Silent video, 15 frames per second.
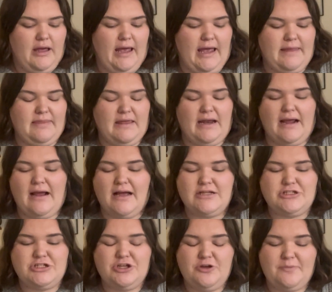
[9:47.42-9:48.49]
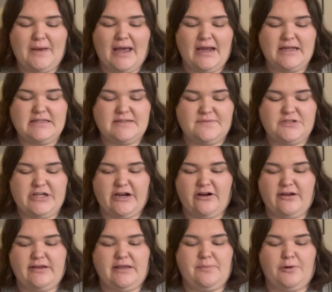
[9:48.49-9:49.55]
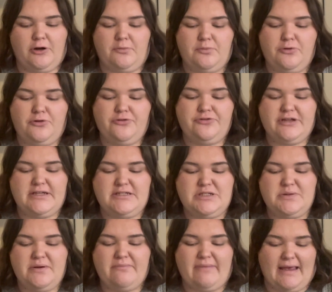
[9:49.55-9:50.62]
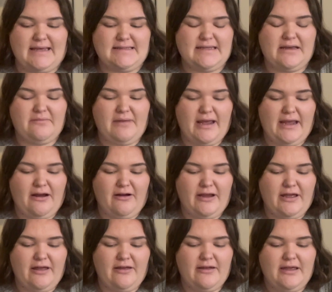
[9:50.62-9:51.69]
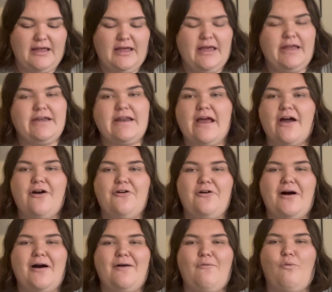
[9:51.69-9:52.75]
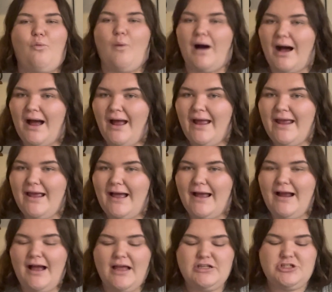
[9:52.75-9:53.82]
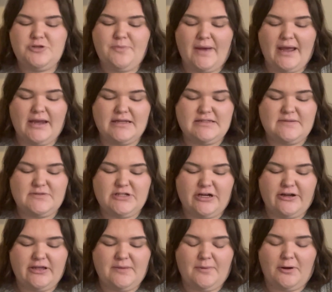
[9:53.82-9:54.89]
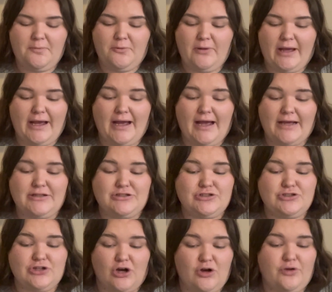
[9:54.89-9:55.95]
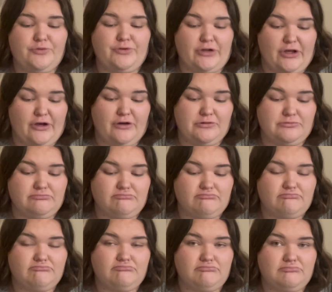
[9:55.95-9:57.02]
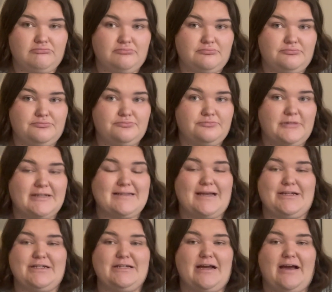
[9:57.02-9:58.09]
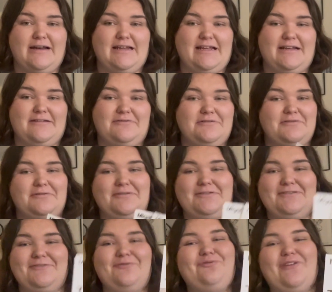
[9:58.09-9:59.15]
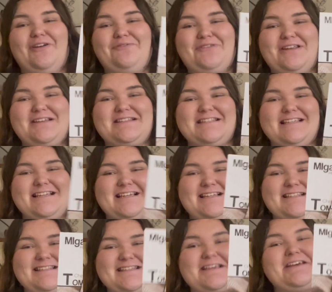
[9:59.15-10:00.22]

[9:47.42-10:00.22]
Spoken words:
And then I got 2 packets of Cherokee Purple. These do amazing in my area. Now, why I got 2 packets of Cherokee Purple, I don't know. Because I did not need 50 seeds.